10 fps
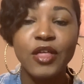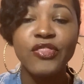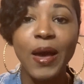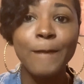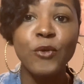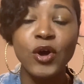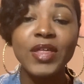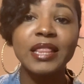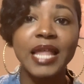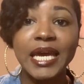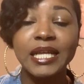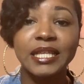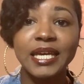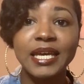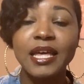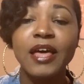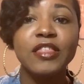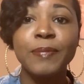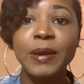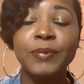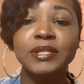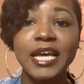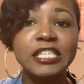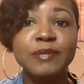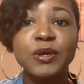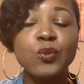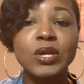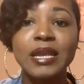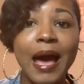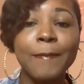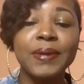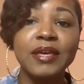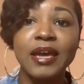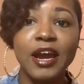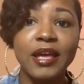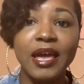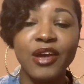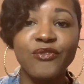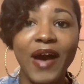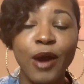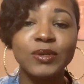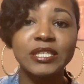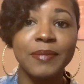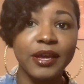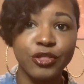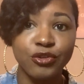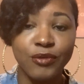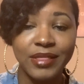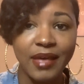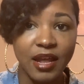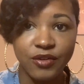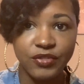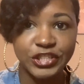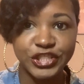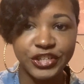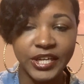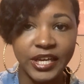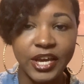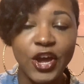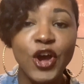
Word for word: that more than likely the people next to me would not be here if I was to make it through at the end of the journey.